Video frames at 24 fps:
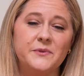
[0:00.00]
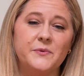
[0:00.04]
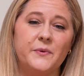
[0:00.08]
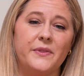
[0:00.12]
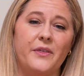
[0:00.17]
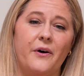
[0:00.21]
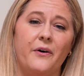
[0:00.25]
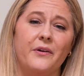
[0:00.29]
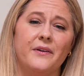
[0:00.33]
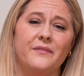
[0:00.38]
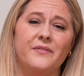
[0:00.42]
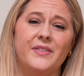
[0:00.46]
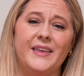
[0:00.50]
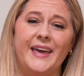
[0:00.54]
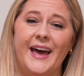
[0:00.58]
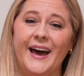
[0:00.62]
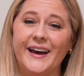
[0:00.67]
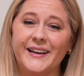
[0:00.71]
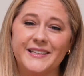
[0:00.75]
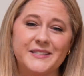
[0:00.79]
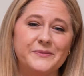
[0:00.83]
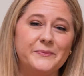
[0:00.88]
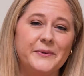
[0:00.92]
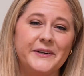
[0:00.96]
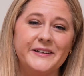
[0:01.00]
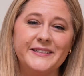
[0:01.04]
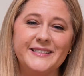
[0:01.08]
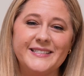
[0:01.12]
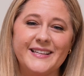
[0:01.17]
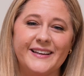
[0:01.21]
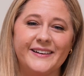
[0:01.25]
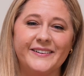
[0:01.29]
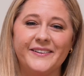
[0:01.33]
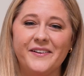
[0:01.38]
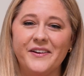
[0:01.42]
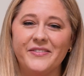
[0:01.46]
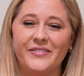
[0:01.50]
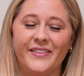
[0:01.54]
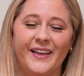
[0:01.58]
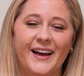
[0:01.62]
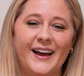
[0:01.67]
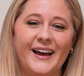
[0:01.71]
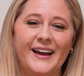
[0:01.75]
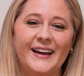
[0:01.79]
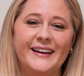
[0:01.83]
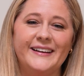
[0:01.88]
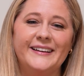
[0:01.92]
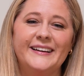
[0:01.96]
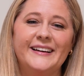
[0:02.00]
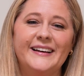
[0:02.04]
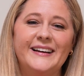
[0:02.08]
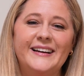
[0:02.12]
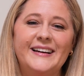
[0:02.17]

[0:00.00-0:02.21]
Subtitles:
with all of the experts that are online,